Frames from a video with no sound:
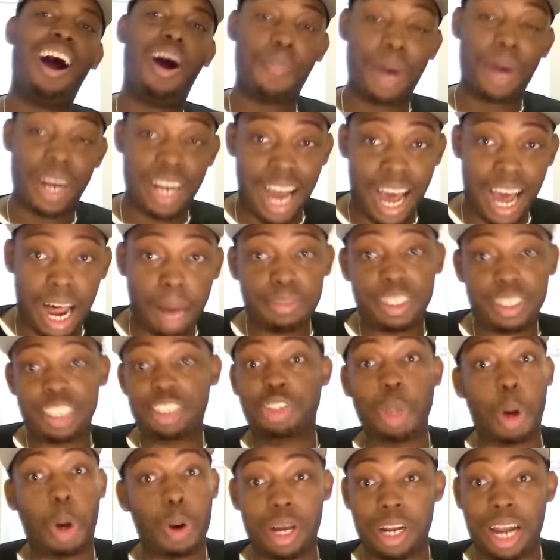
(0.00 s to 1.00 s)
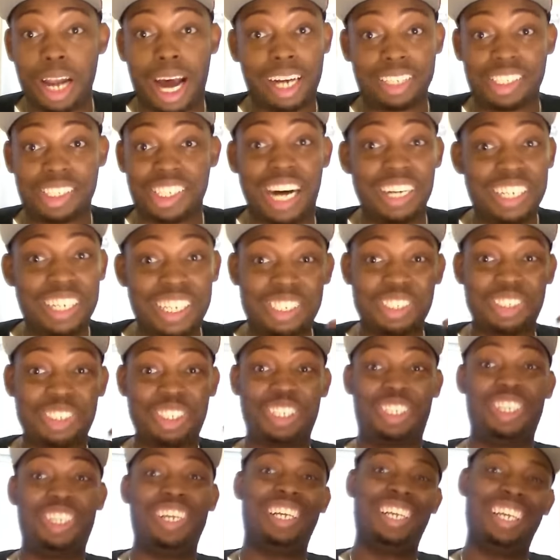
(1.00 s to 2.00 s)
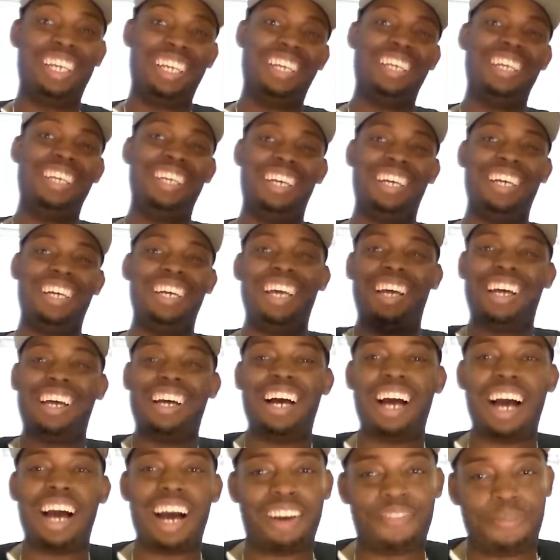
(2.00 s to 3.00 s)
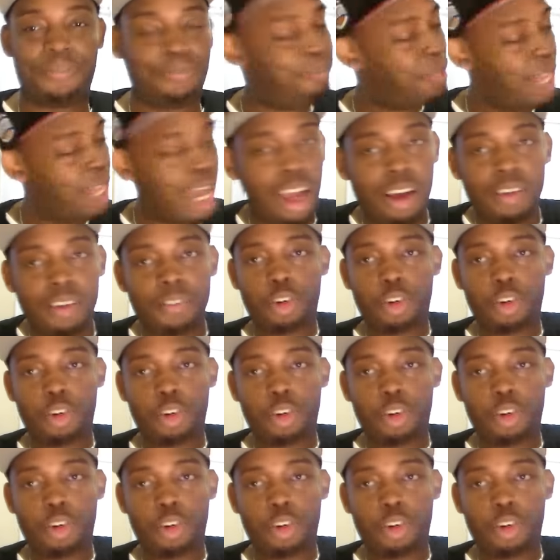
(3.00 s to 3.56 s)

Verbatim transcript: Oh my god, I'm just joking, Akasan. This is just